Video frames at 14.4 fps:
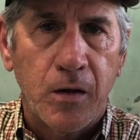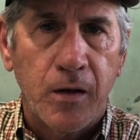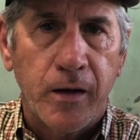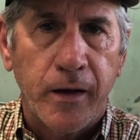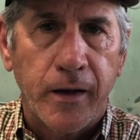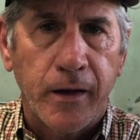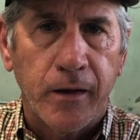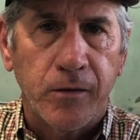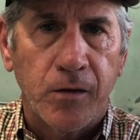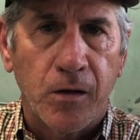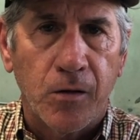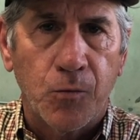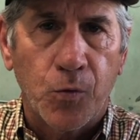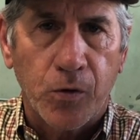and
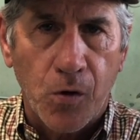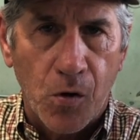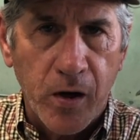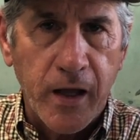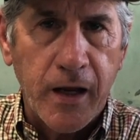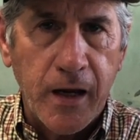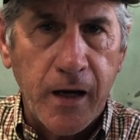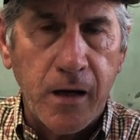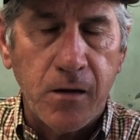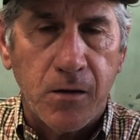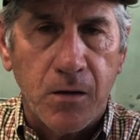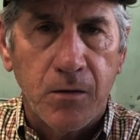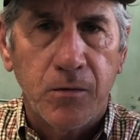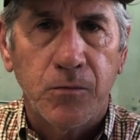we're going to
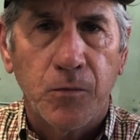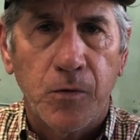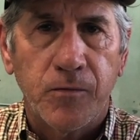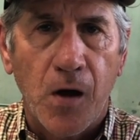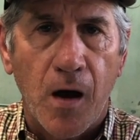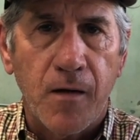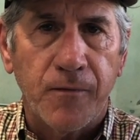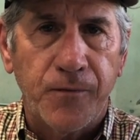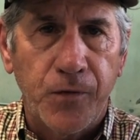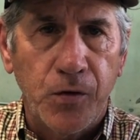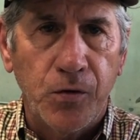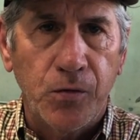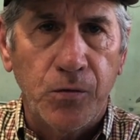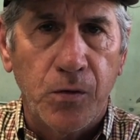eat. We've got
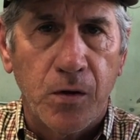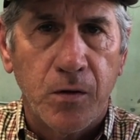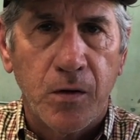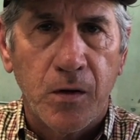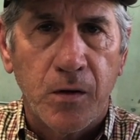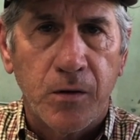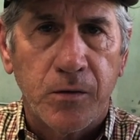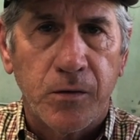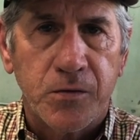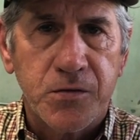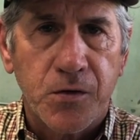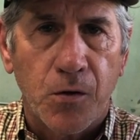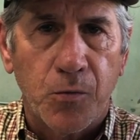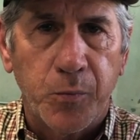food. There's
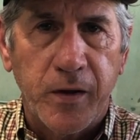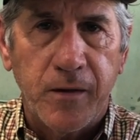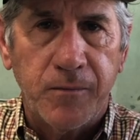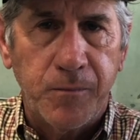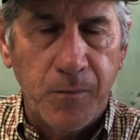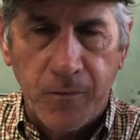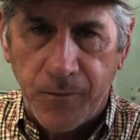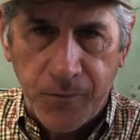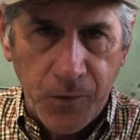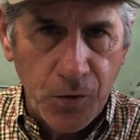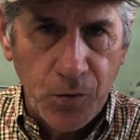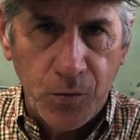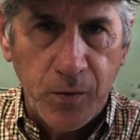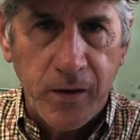going to be
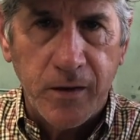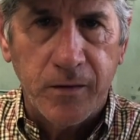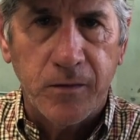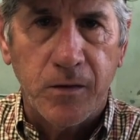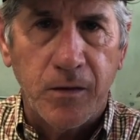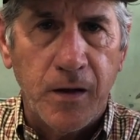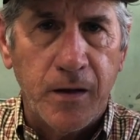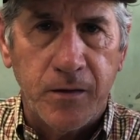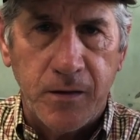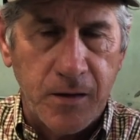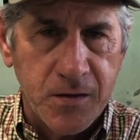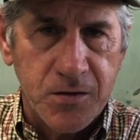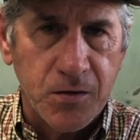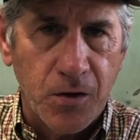food in
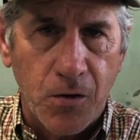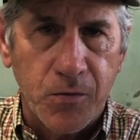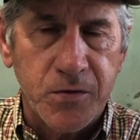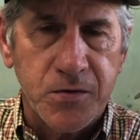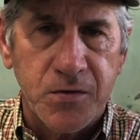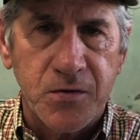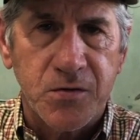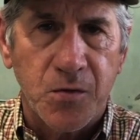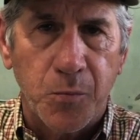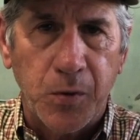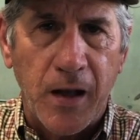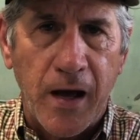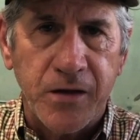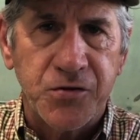as long as the
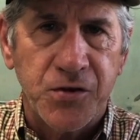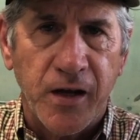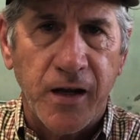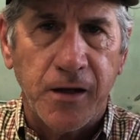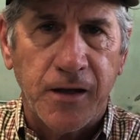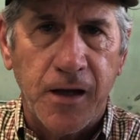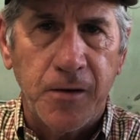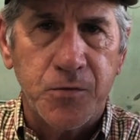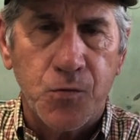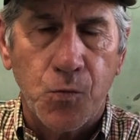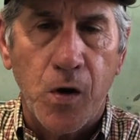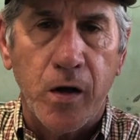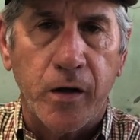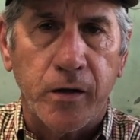supply chain keeps
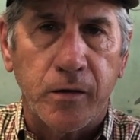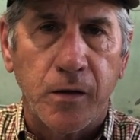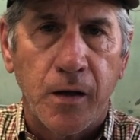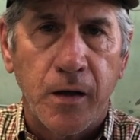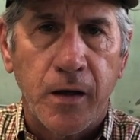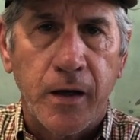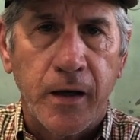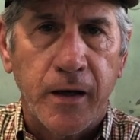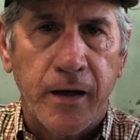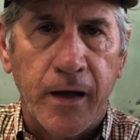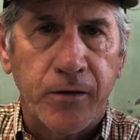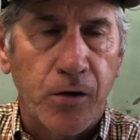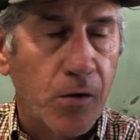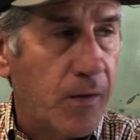running. And
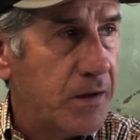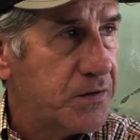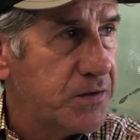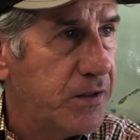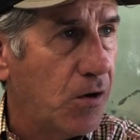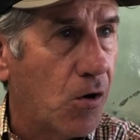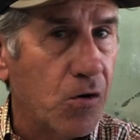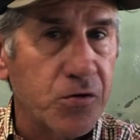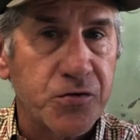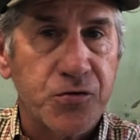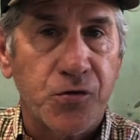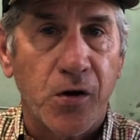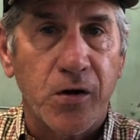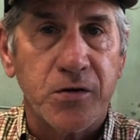I know I see orange
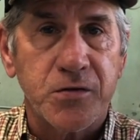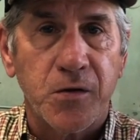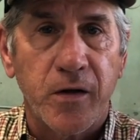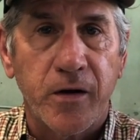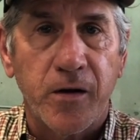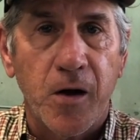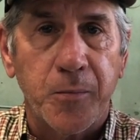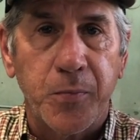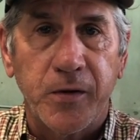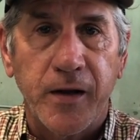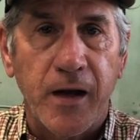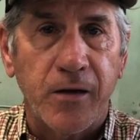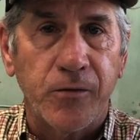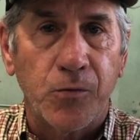trucks running up and
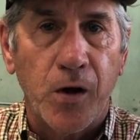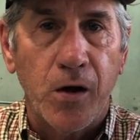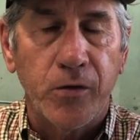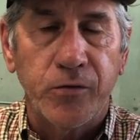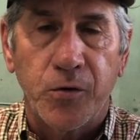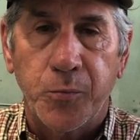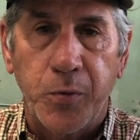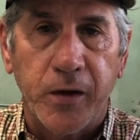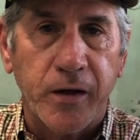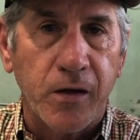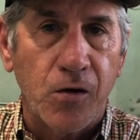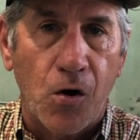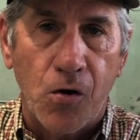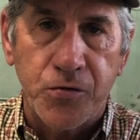down the road. They're
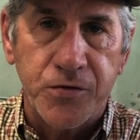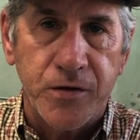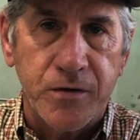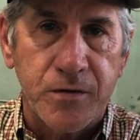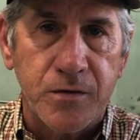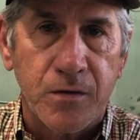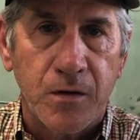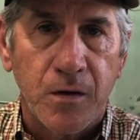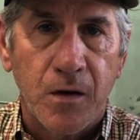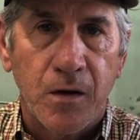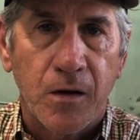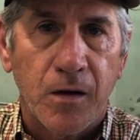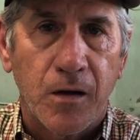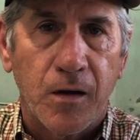picking oranges.
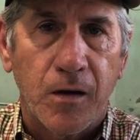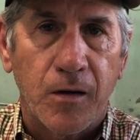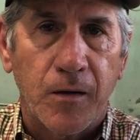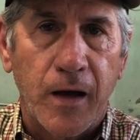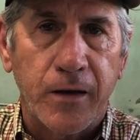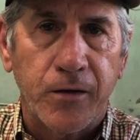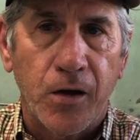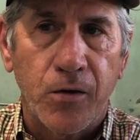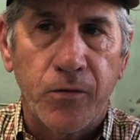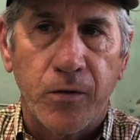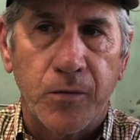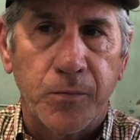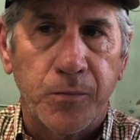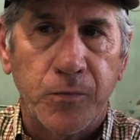I know
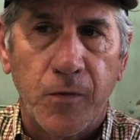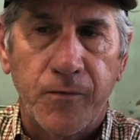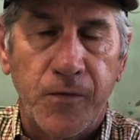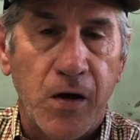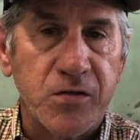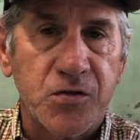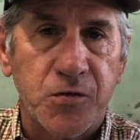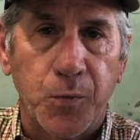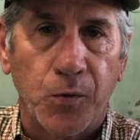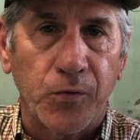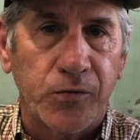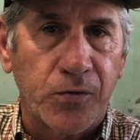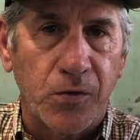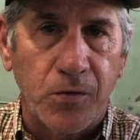the
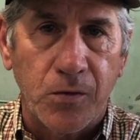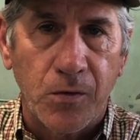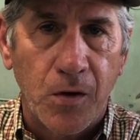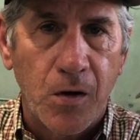vegetables are